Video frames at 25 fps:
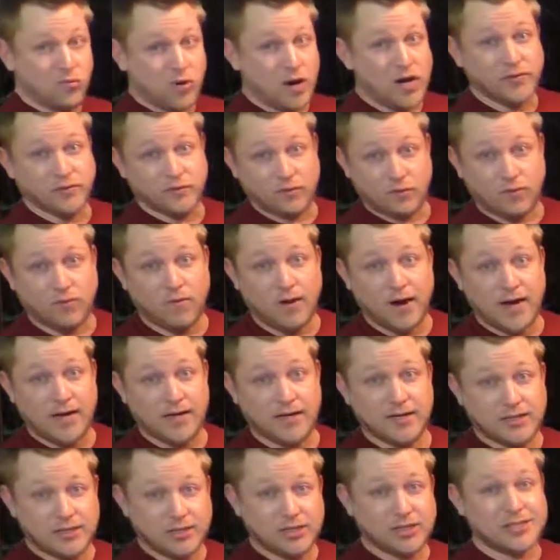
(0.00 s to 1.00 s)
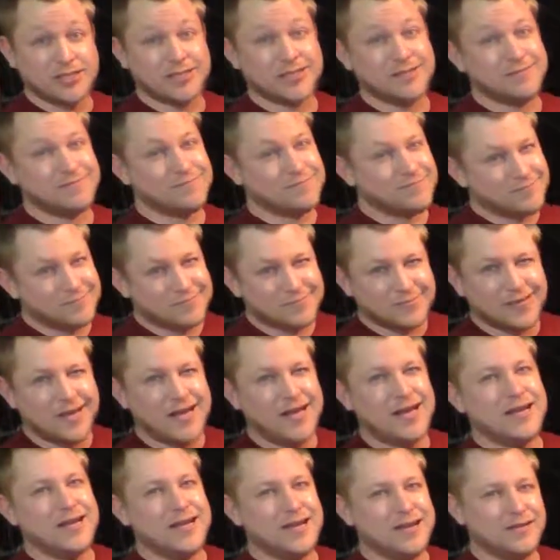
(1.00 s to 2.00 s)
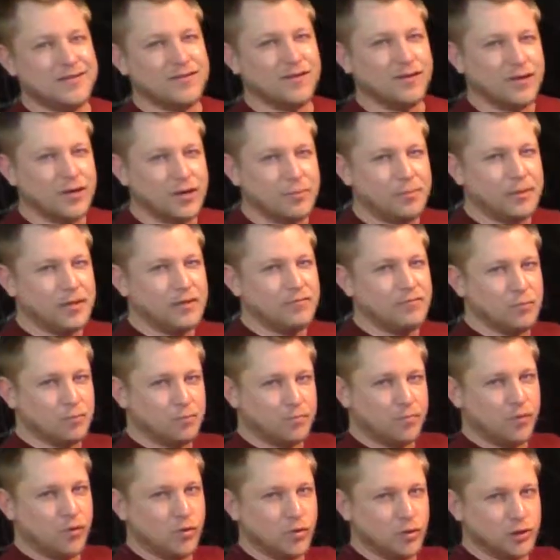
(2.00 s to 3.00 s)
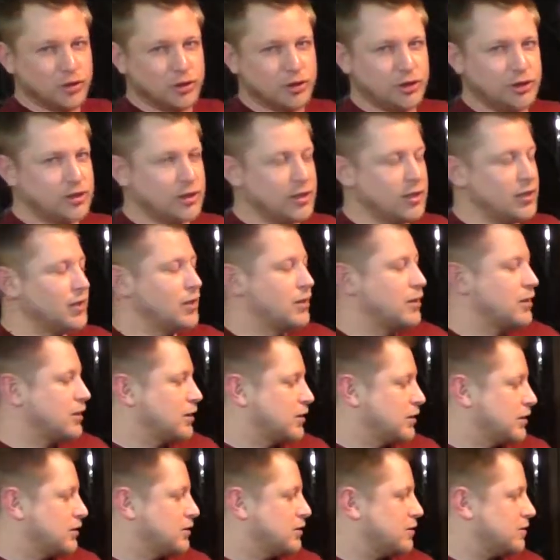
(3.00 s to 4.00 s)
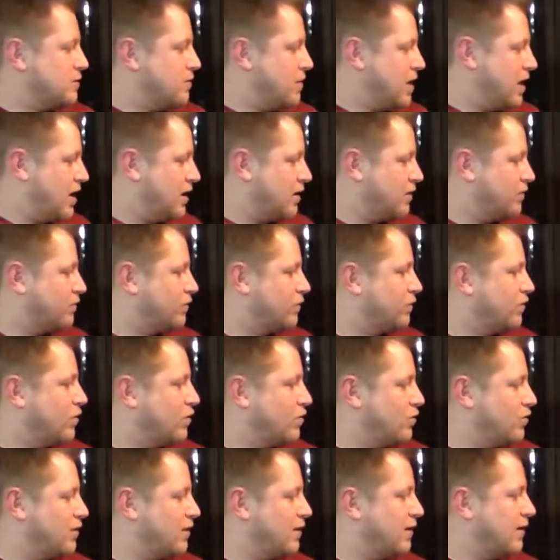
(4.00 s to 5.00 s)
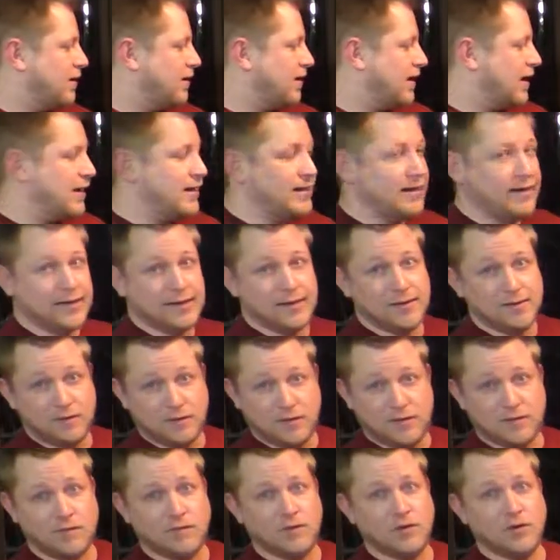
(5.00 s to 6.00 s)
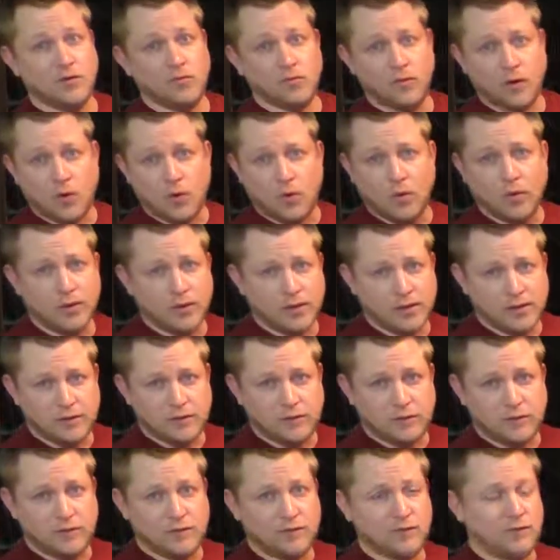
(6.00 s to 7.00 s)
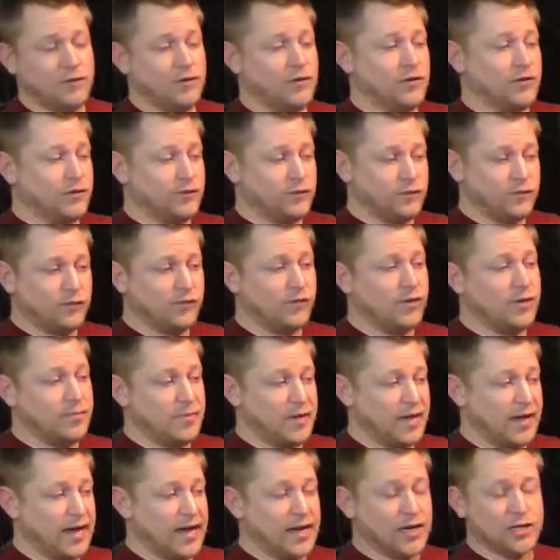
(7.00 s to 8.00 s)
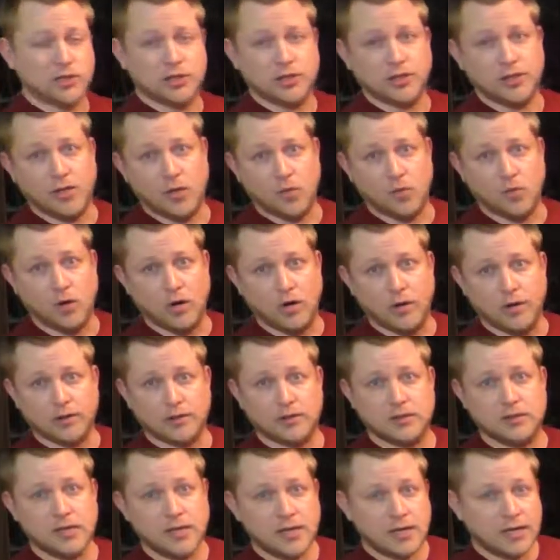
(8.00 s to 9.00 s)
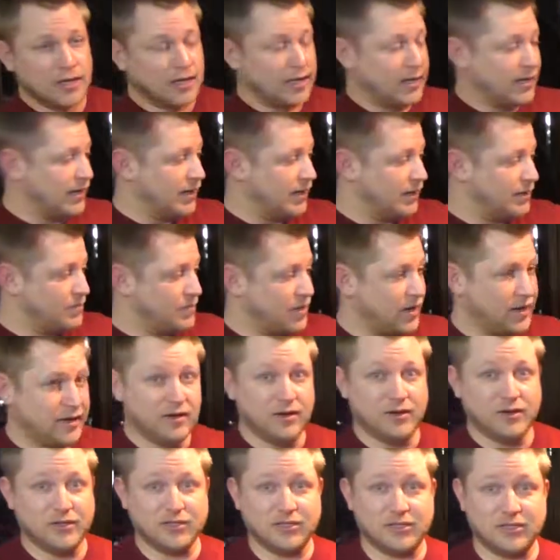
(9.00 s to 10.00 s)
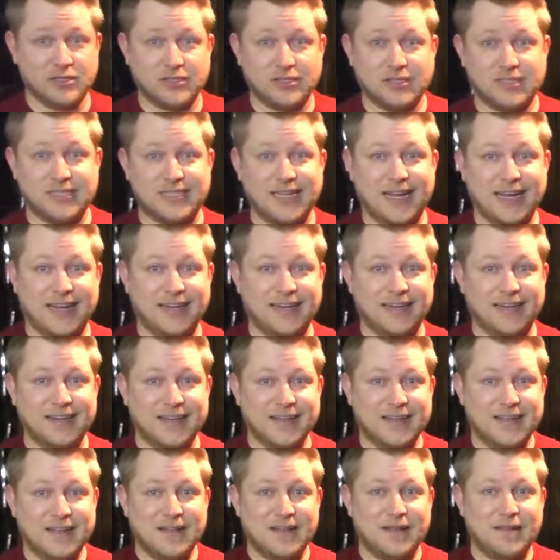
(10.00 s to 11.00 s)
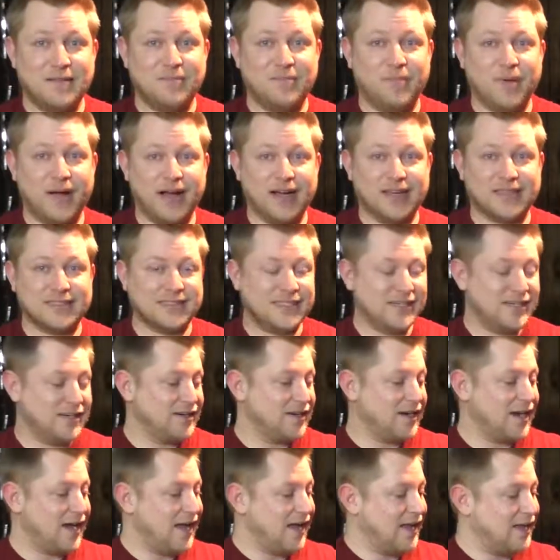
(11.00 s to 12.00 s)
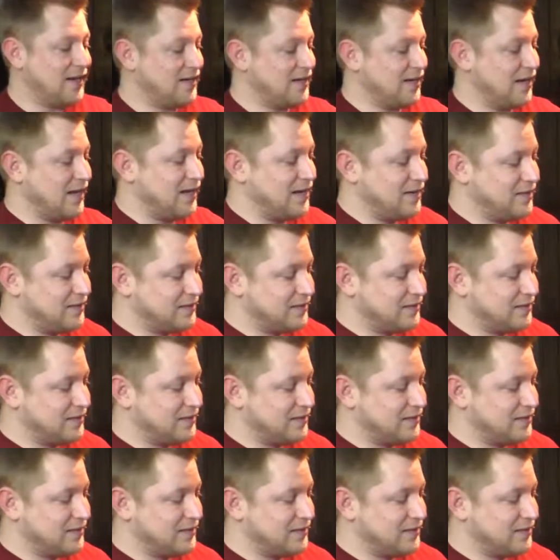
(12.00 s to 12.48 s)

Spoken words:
runs great. It needs a little bit of a push to make it so that editing is easier, recording is easier, streaming actually works. You might notice there's a second box here and an